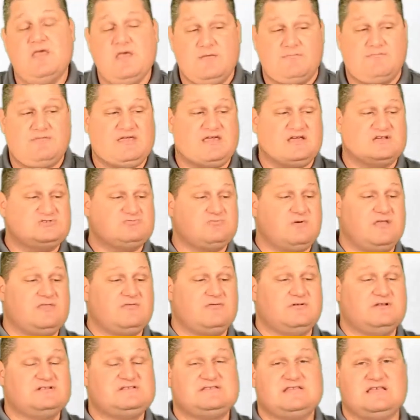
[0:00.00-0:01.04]
because
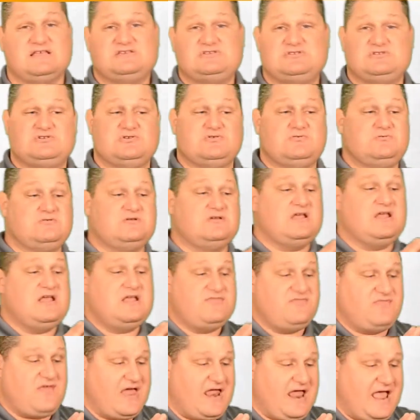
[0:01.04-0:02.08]
whether it's a student
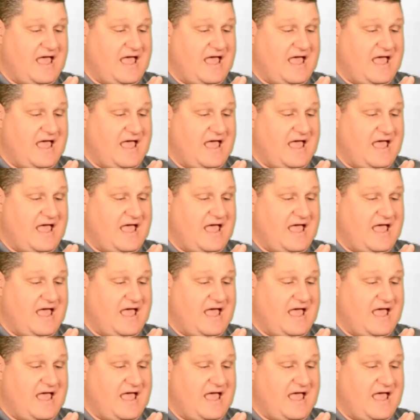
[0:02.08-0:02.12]
that